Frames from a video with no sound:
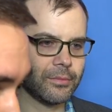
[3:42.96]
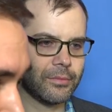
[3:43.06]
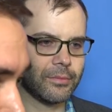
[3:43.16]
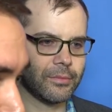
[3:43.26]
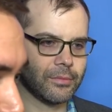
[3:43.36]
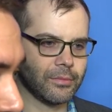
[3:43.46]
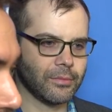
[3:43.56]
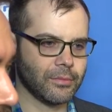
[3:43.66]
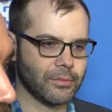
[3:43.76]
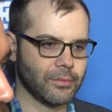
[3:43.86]

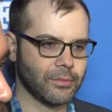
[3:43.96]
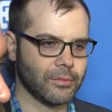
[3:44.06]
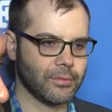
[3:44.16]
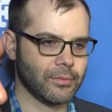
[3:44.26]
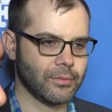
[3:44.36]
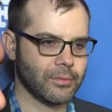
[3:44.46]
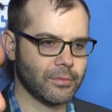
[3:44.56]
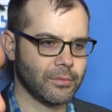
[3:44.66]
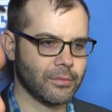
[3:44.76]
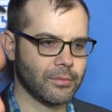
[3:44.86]

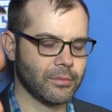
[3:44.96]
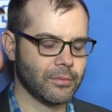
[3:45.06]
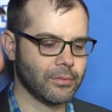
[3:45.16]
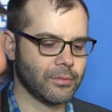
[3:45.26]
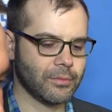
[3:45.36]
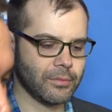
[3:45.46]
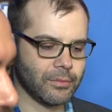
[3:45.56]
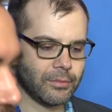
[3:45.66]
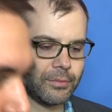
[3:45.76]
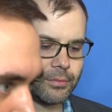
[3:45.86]

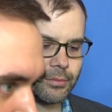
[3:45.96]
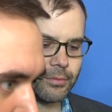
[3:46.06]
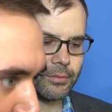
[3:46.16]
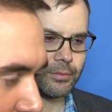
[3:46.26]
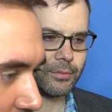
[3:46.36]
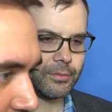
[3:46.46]
(silent)